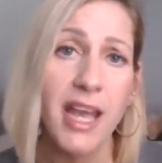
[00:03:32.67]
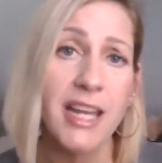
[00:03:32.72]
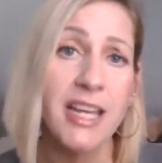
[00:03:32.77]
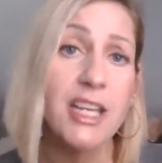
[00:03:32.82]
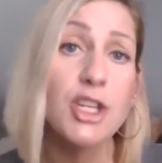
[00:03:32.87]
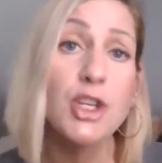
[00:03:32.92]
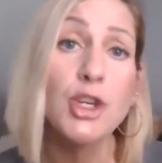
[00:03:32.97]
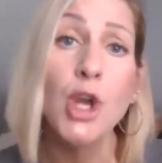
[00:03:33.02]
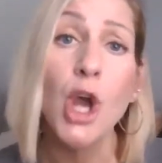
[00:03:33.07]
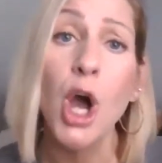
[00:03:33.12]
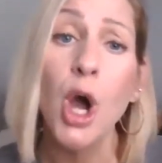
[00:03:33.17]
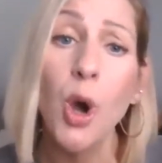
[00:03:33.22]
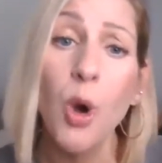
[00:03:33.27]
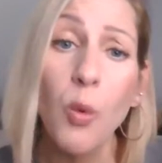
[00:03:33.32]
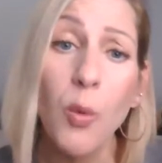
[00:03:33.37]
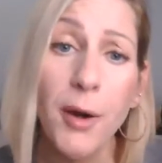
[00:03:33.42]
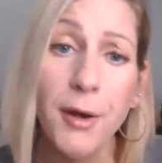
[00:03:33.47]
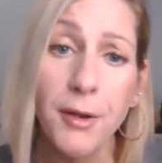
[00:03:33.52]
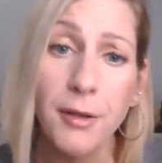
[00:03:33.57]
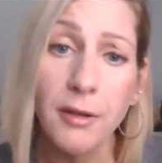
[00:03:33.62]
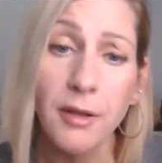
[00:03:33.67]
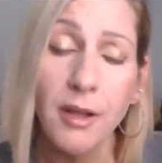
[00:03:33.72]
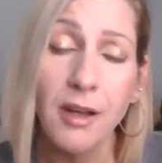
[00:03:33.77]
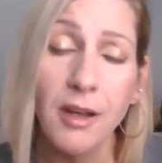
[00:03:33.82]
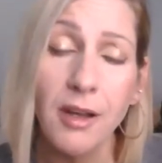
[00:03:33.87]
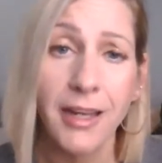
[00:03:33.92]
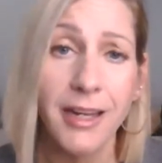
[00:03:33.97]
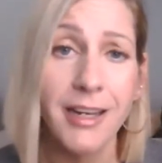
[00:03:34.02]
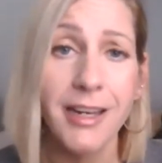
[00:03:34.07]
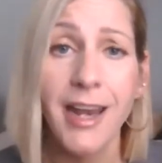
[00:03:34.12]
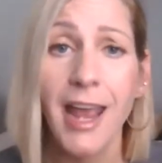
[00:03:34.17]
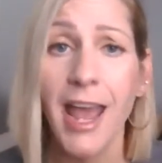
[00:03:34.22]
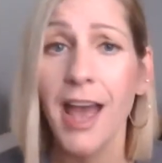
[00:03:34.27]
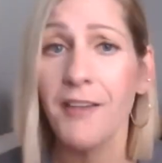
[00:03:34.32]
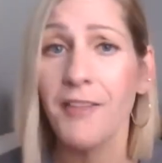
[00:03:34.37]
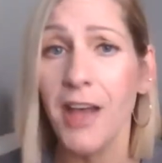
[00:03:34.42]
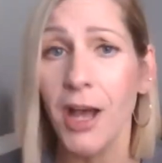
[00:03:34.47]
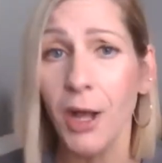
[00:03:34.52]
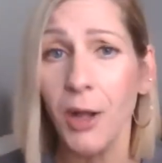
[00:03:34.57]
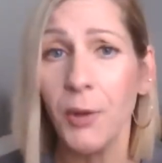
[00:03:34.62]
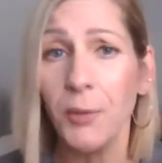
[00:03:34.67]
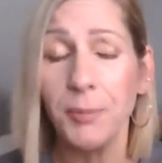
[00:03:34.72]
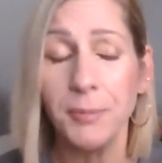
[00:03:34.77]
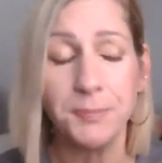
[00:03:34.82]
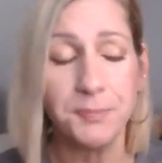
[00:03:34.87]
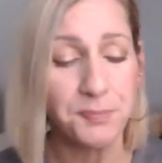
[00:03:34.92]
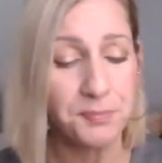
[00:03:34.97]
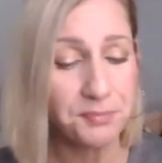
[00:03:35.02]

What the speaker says: I didn't know where to look. I didn't have help.